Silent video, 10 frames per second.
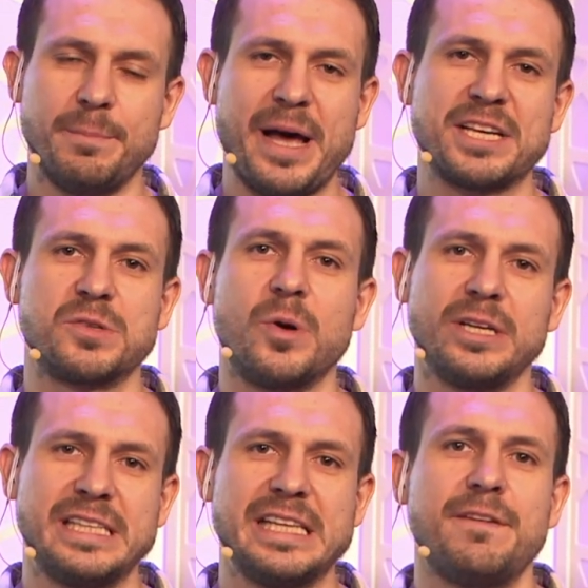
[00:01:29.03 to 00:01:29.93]
Pastor
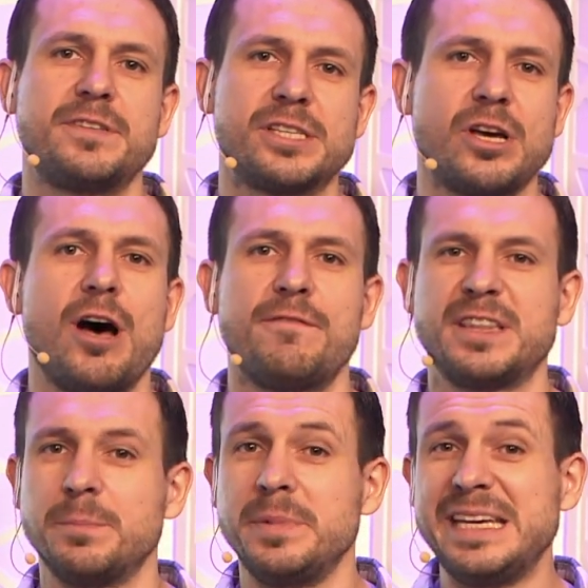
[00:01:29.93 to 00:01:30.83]
Bartley left us off at
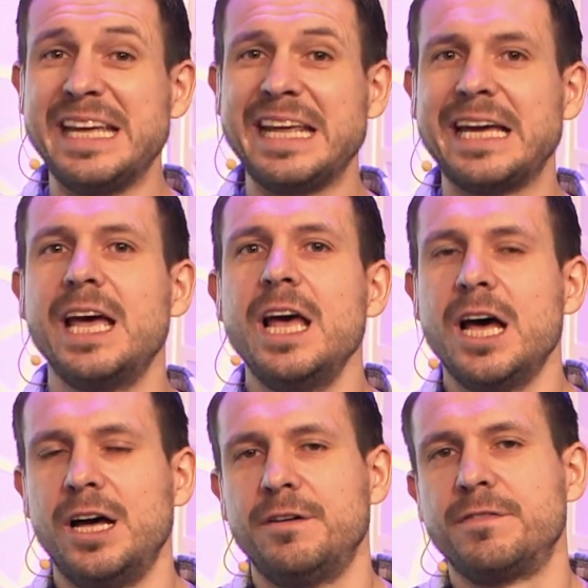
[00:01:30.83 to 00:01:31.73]
the beginning
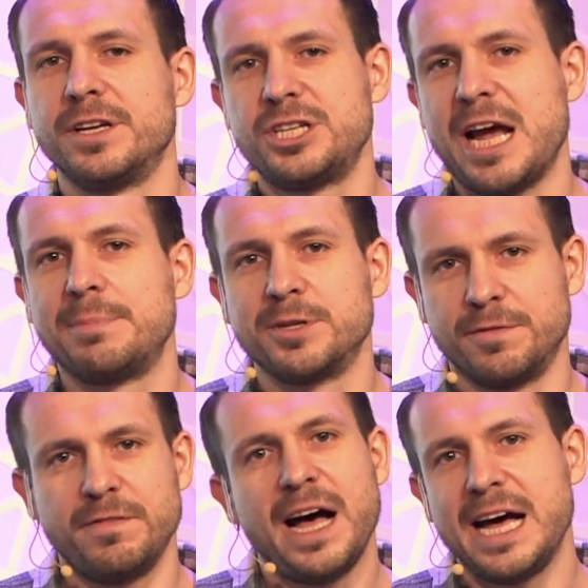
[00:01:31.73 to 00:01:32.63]
of chapter
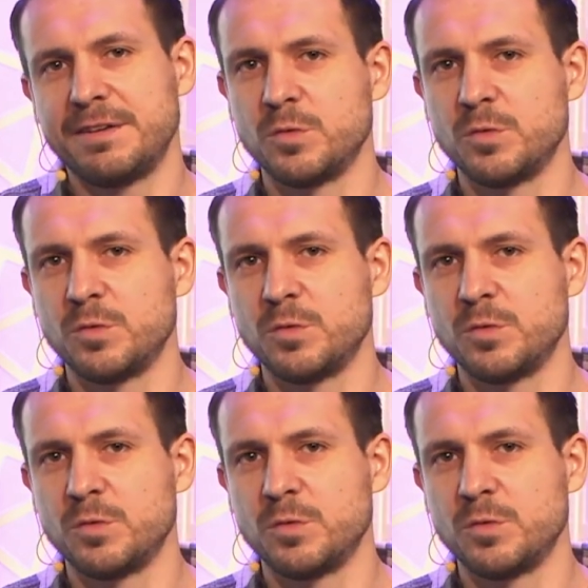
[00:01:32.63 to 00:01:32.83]
5,